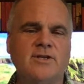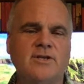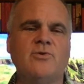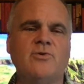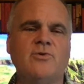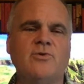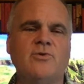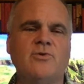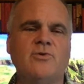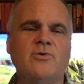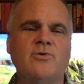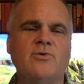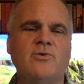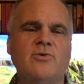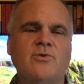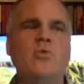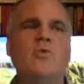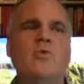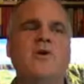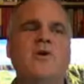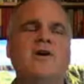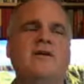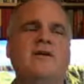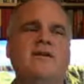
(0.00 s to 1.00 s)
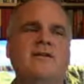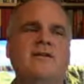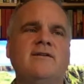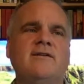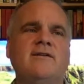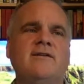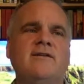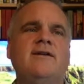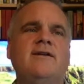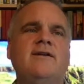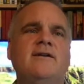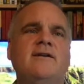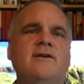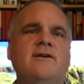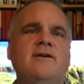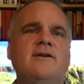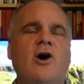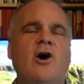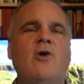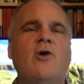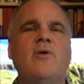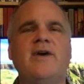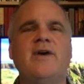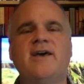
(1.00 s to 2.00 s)
you will
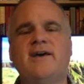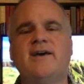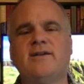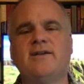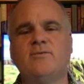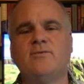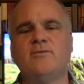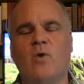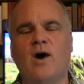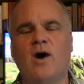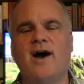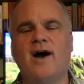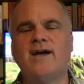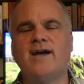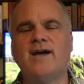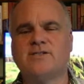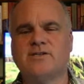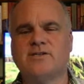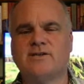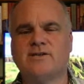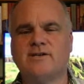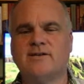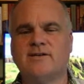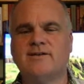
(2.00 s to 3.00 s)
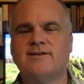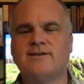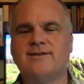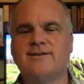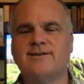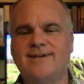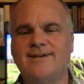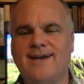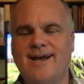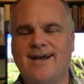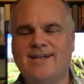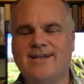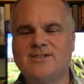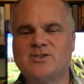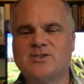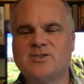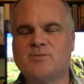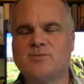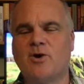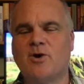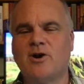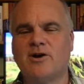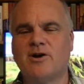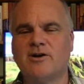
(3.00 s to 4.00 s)
go in wiser and
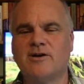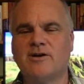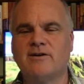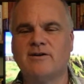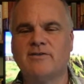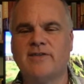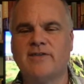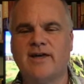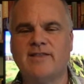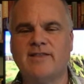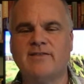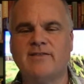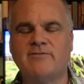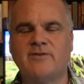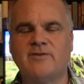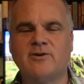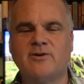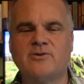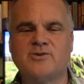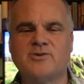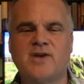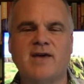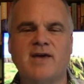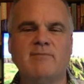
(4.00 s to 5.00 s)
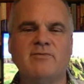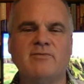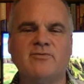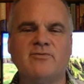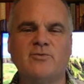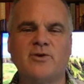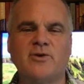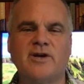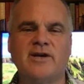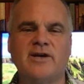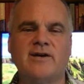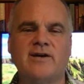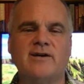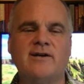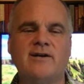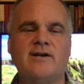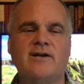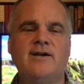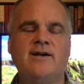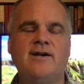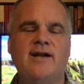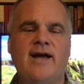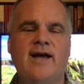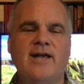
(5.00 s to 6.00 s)
smarter than the folks who came before you,
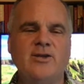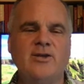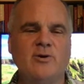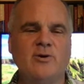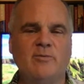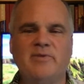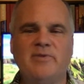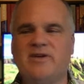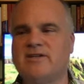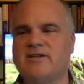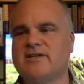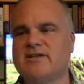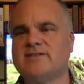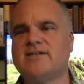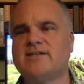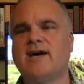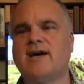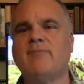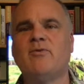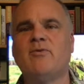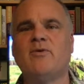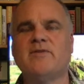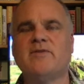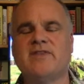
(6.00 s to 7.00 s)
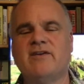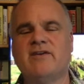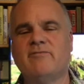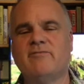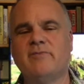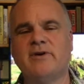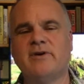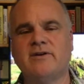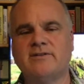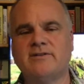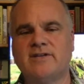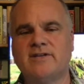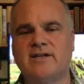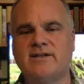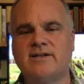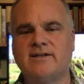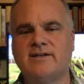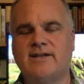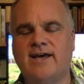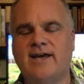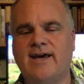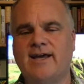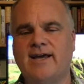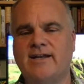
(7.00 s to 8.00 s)
and you'll build on top of what they've built
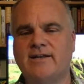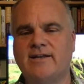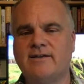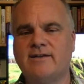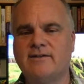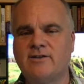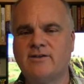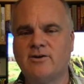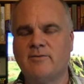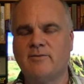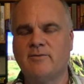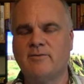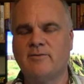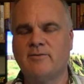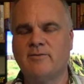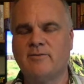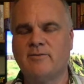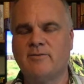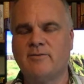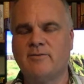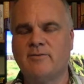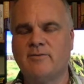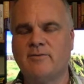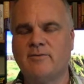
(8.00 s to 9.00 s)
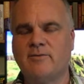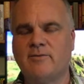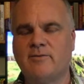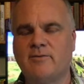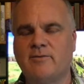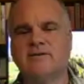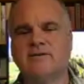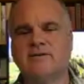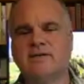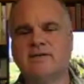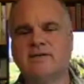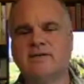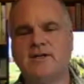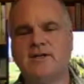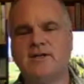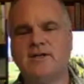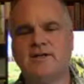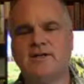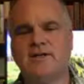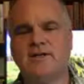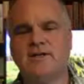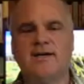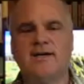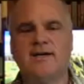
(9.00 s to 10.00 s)
and get there. So
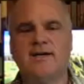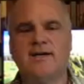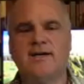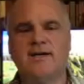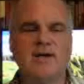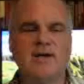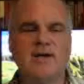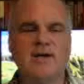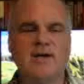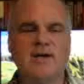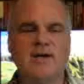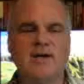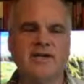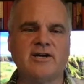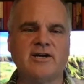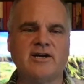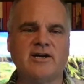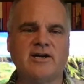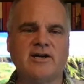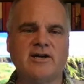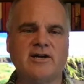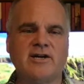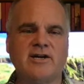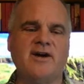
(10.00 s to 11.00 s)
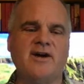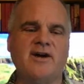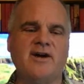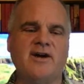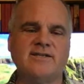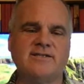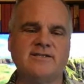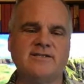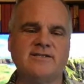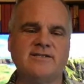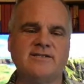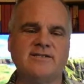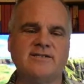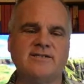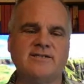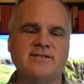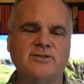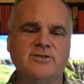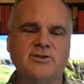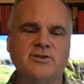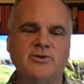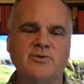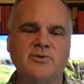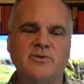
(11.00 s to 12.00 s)
I just want to encourage you guys to
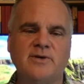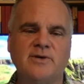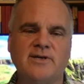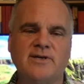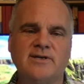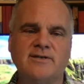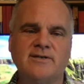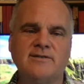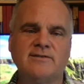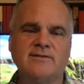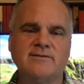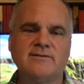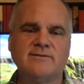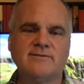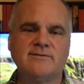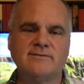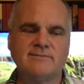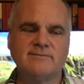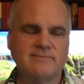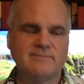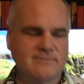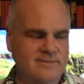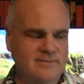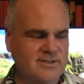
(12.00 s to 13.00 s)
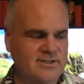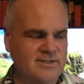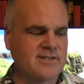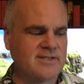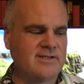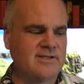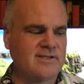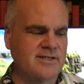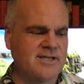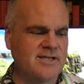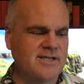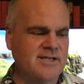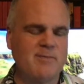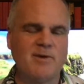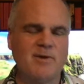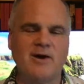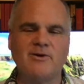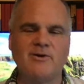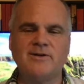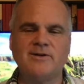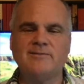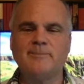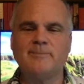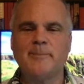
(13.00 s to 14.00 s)
just keep
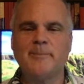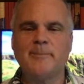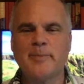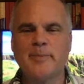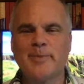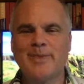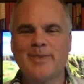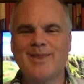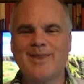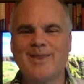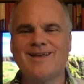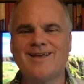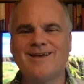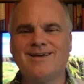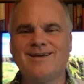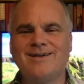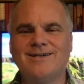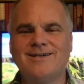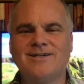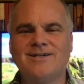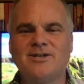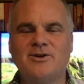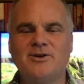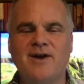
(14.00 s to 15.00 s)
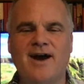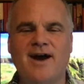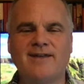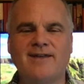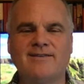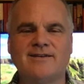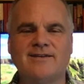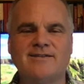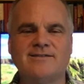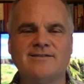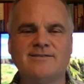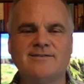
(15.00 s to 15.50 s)
going. You got this.